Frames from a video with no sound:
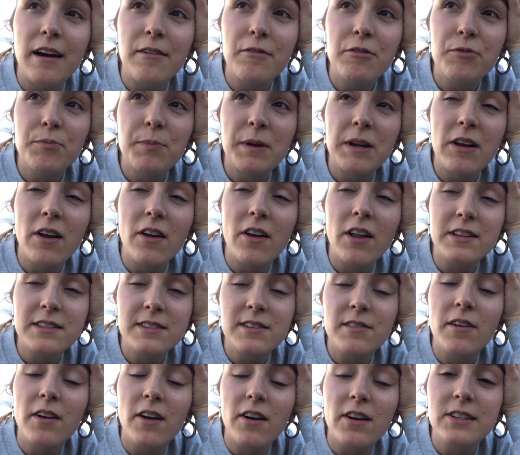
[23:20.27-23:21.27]
We've been on lots
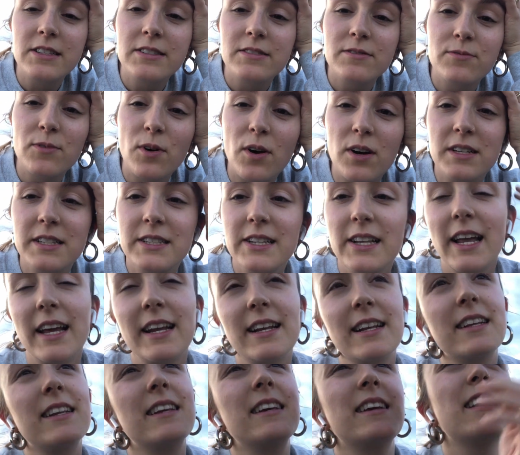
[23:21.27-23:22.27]
of walks
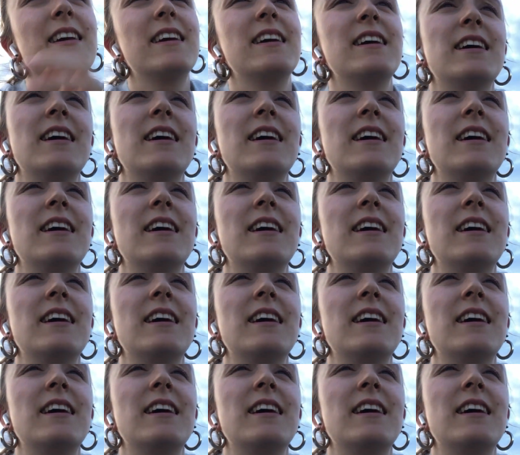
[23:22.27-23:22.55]
lately.